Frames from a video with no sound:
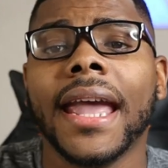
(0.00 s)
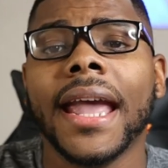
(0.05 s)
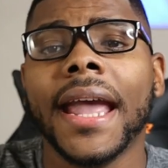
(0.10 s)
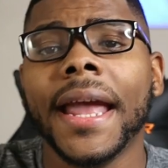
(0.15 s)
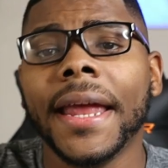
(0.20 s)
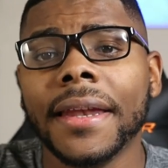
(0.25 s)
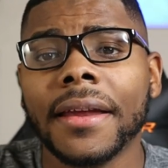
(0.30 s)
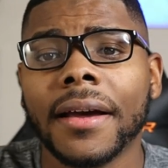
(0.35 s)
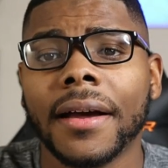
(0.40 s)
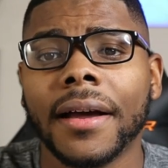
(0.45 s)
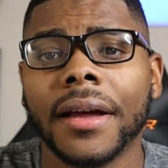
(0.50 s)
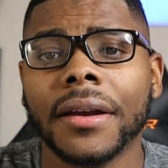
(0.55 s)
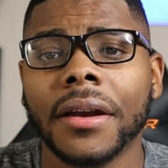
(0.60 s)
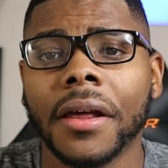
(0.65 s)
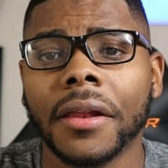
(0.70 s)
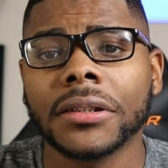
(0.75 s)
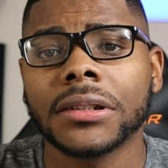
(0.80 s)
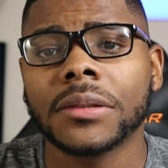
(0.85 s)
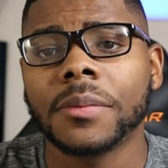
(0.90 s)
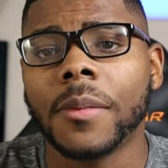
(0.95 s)
And
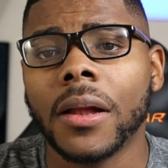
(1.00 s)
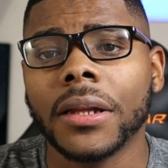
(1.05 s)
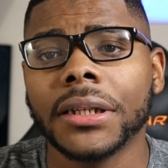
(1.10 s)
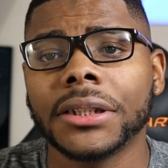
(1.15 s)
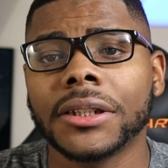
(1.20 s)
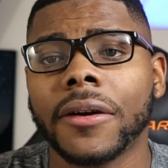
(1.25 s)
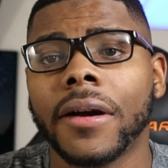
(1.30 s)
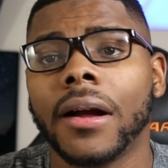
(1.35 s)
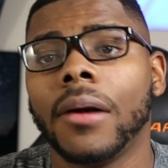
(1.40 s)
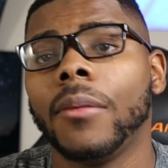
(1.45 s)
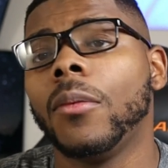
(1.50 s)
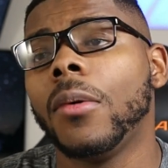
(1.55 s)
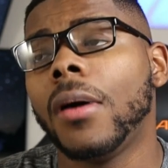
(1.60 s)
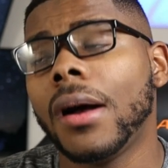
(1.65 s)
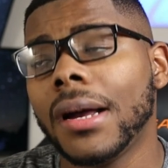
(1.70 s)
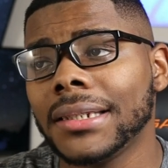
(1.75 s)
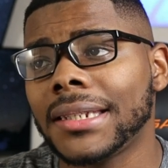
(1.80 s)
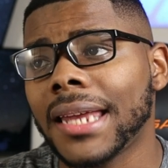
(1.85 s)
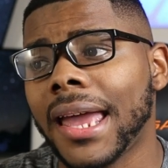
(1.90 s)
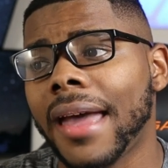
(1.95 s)
another small issue I
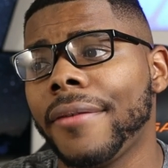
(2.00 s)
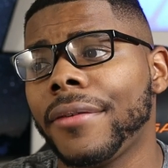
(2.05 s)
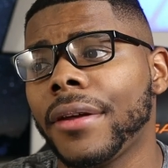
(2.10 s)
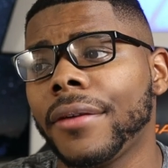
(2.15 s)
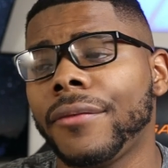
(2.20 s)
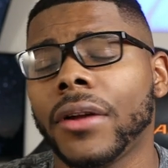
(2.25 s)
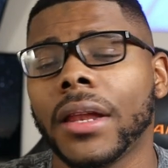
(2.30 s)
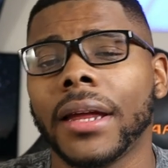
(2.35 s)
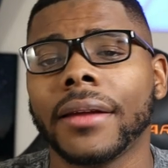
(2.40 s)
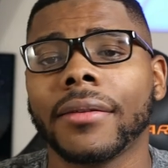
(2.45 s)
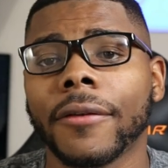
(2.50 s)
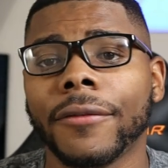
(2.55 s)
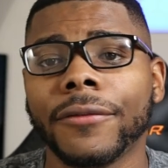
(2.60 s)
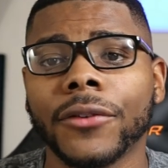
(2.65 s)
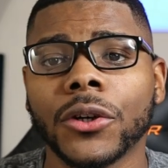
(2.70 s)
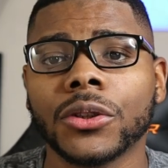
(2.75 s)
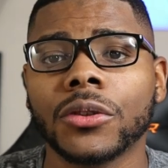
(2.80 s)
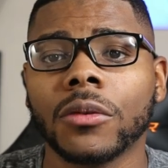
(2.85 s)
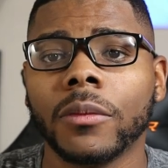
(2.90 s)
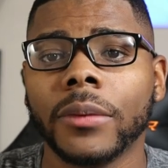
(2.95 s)
was having for like the
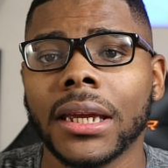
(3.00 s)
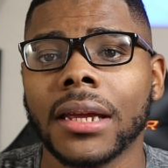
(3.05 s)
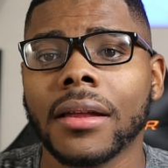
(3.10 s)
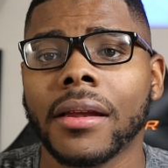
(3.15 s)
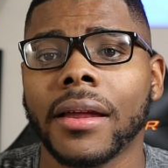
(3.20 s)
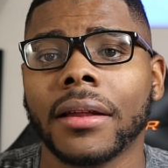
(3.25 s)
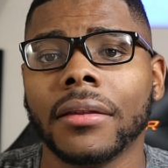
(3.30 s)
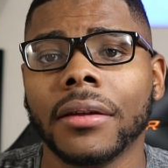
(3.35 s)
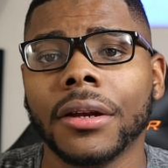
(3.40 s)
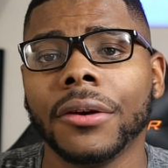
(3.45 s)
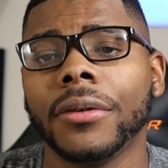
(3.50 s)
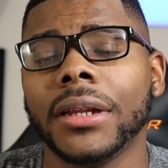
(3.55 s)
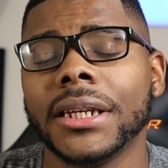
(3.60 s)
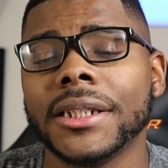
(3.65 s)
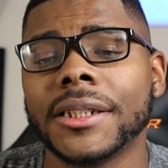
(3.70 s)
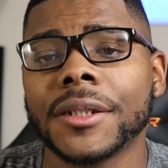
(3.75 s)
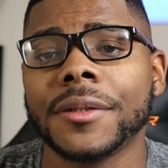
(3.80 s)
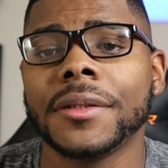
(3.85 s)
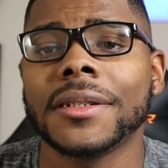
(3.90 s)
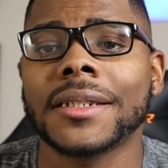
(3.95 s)
first week, like
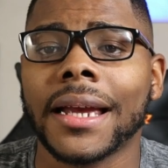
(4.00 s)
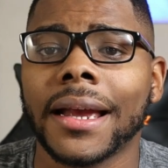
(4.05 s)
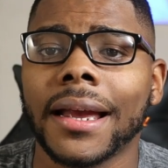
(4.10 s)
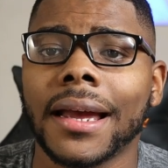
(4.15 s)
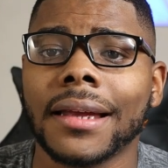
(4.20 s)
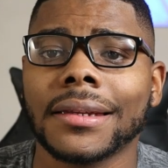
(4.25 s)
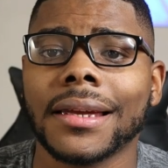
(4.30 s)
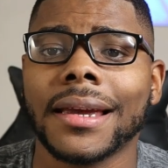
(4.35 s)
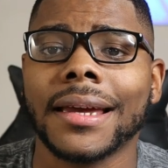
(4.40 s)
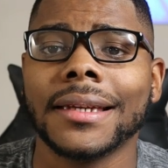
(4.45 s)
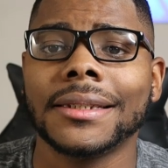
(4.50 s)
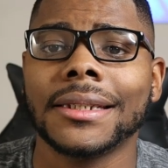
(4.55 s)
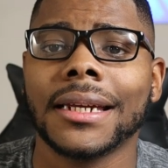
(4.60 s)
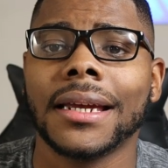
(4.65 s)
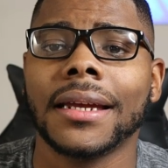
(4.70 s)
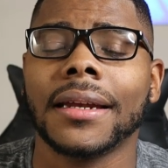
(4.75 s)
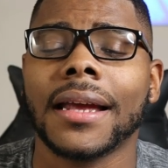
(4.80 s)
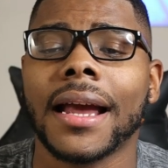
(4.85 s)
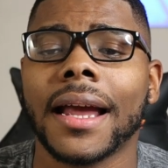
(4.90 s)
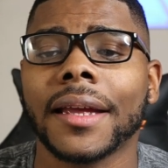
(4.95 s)
literally as soon as I got the
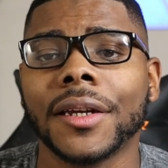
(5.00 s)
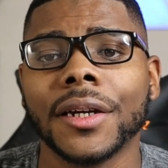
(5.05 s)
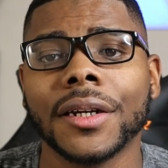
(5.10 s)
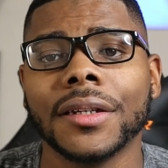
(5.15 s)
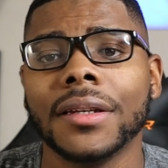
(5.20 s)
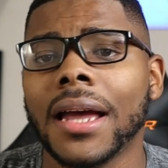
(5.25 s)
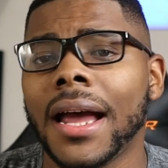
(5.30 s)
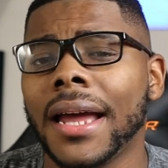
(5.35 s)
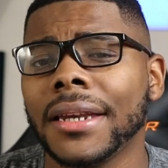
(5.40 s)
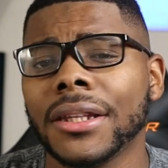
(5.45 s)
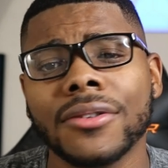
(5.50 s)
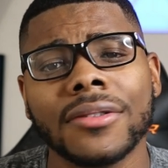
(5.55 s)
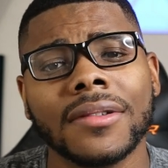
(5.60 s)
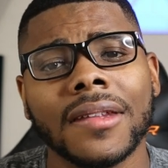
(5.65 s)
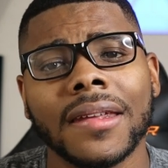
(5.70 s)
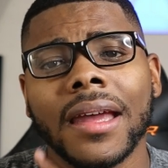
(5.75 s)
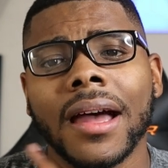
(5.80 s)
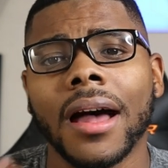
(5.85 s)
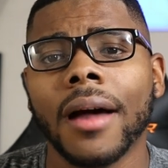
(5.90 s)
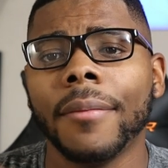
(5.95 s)
headset, I could not use
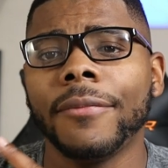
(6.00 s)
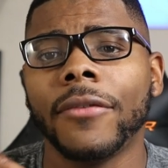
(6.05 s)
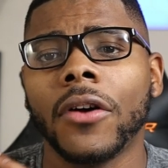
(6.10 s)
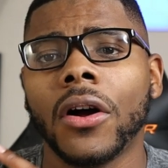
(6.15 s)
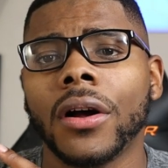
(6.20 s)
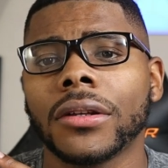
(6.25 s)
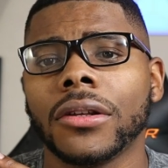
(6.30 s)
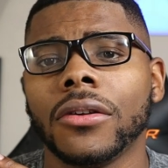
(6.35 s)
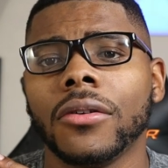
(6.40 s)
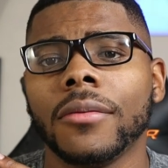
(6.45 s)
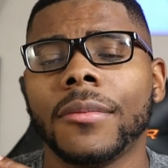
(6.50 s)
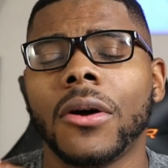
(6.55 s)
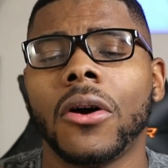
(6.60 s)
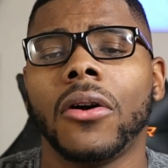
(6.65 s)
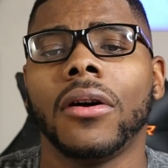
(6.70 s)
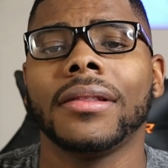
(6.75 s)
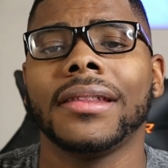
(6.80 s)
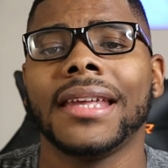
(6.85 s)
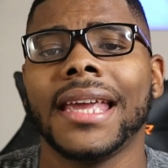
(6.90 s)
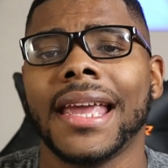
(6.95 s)
the up volume
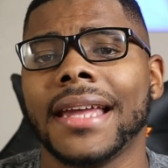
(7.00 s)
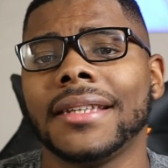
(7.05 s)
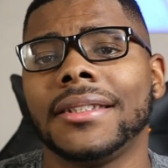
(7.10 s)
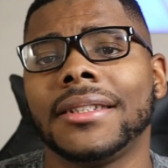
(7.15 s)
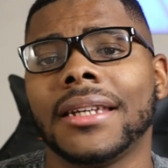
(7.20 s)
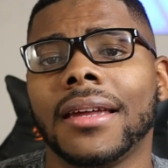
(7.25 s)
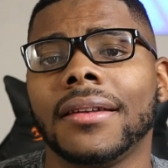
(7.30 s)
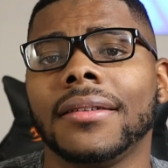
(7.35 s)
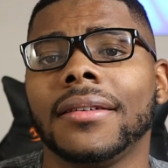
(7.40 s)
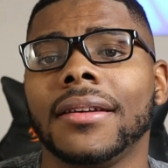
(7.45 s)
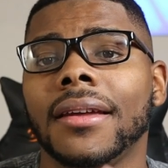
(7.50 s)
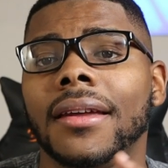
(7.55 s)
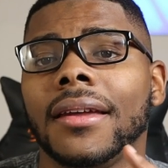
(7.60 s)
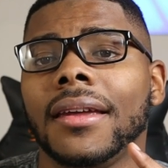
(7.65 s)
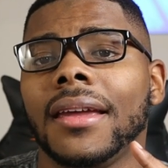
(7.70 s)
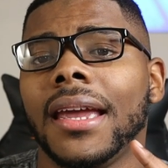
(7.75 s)
on the headset.